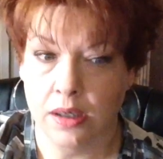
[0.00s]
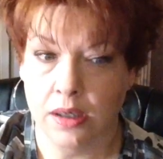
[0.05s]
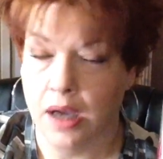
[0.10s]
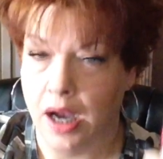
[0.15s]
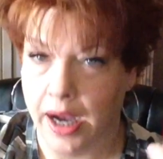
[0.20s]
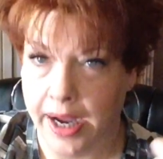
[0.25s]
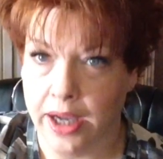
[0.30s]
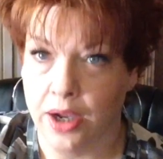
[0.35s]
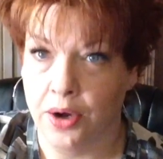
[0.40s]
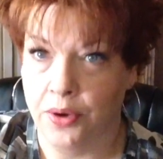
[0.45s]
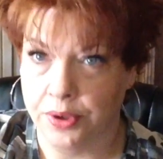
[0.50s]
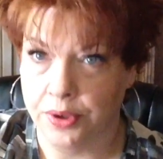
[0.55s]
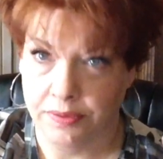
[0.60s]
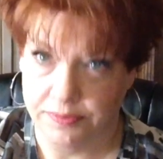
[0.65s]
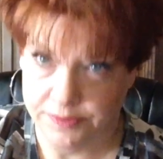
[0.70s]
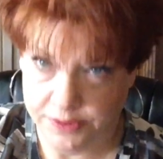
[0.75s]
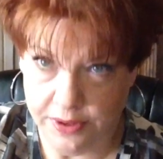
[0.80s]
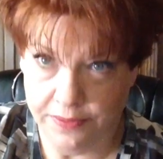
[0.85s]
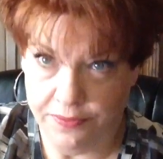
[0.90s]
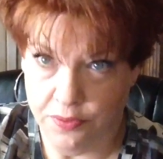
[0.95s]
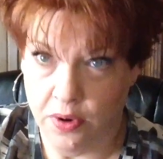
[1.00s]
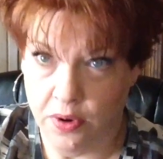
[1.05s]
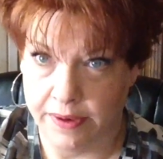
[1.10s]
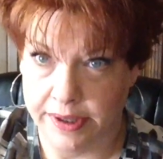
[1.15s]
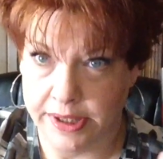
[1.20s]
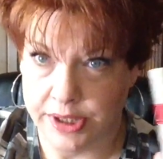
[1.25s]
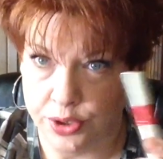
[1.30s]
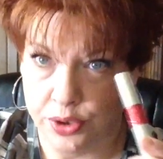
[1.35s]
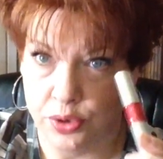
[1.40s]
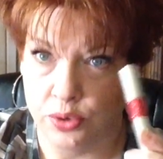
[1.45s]
I go to Sephora
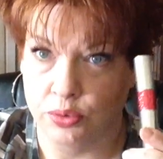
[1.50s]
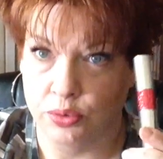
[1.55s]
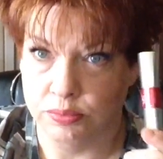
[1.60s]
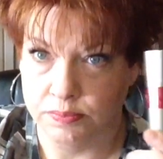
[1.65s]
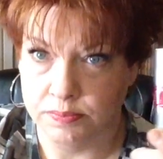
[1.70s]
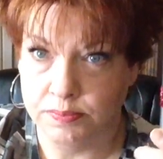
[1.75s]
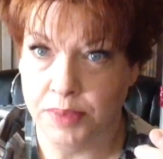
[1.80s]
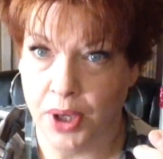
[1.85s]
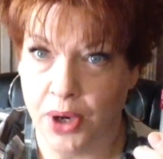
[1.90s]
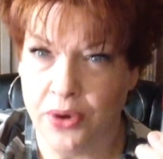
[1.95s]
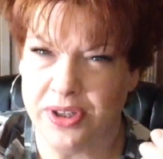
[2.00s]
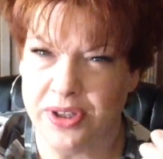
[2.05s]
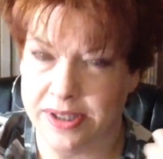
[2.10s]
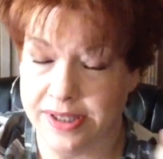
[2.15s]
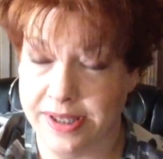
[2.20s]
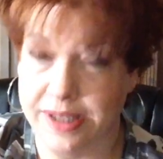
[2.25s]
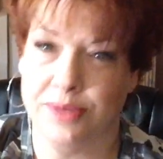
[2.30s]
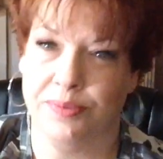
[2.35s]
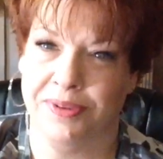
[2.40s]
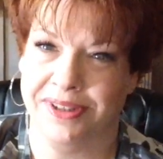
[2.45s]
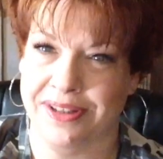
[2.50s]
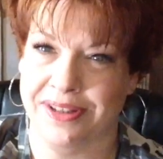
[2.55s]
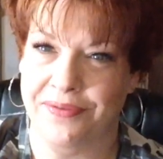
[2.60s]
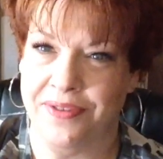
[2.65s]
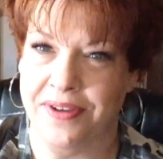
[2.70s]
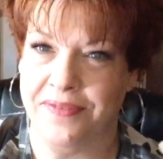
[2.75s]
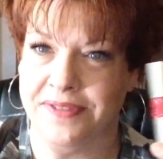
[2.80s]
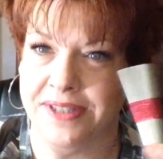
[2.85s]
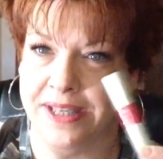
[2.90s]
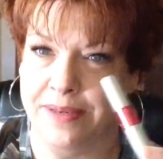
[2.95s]
to purchase this with the
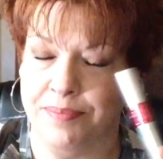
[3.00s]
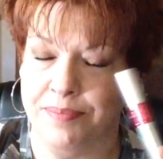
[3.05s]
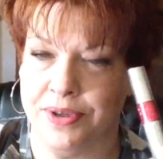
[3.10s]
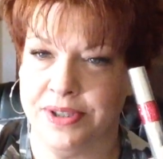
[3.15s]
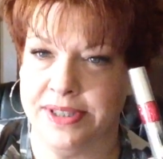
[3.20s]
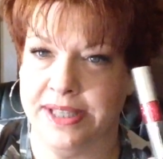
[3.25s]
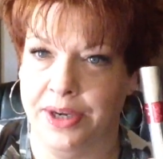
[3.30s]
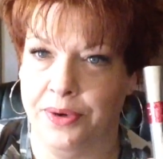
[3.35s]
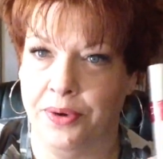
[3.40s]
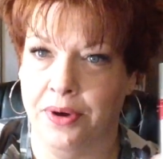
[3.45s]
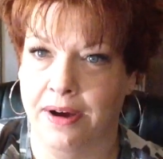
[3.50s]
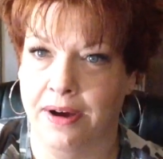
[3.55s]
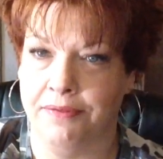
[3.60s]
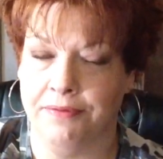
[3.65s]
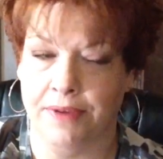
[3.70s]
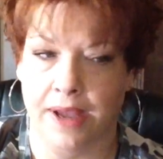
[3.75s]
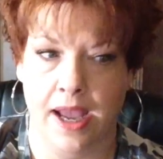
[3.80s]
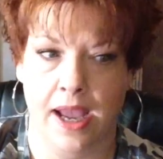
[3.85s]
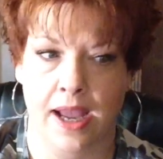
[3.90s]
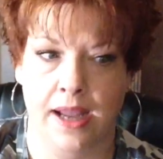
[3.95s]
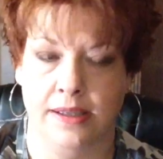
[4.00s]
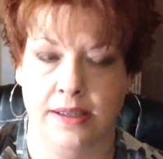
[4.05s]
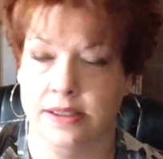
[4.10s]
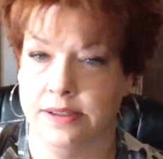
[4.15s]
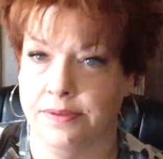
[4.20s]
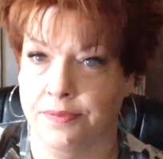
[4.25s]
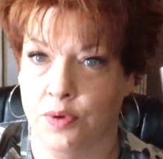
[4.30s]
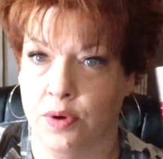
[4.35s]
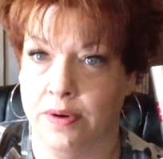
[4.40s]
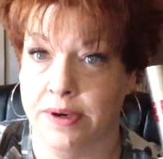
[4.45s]
15% off, and
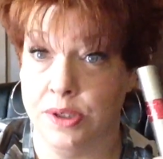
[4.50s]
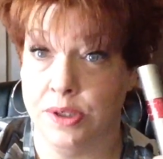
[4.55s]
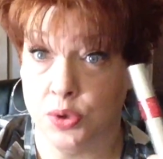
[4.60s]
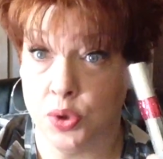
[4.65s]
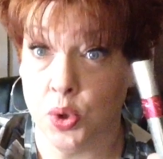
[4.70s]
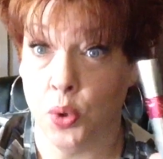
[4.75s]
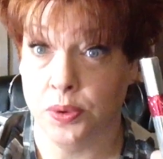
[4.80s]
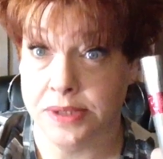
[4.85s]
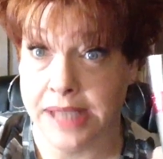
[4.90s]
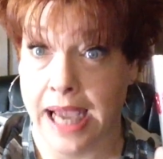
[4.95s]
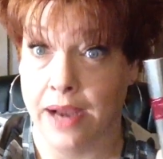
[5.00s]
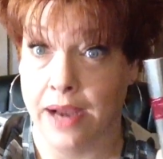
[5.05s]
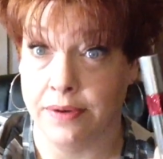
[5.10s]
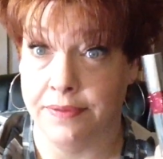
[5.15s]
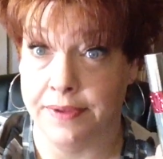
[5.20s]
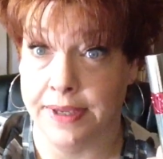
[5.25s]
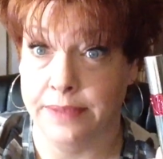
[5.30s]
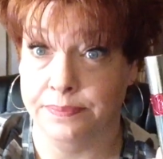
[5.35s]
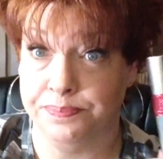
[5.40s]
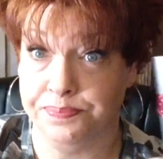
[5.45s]
Sephora is sold out of it.